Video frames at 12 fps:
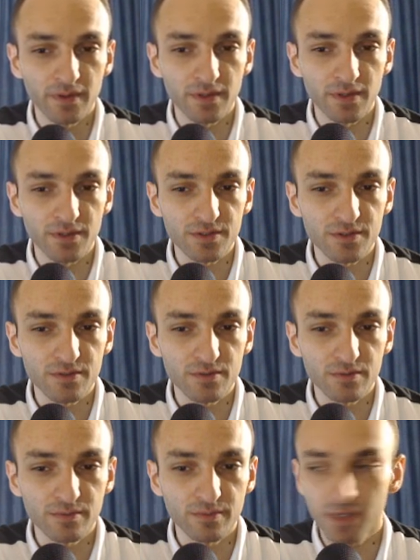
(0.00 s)
Yes.
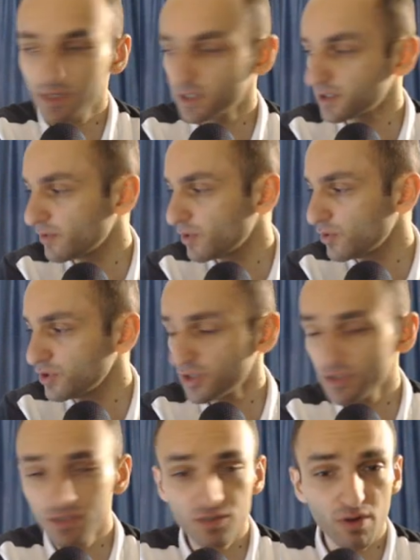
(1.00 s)
And
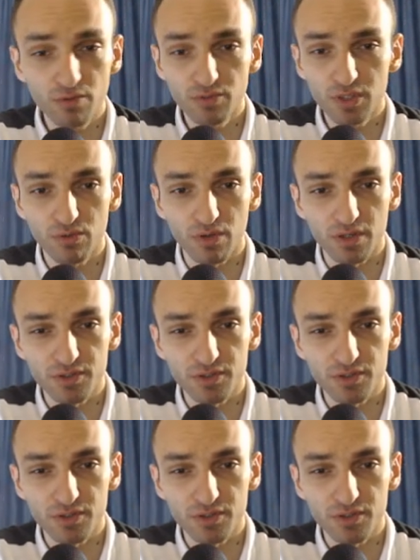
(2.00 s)
evaluation is around equal.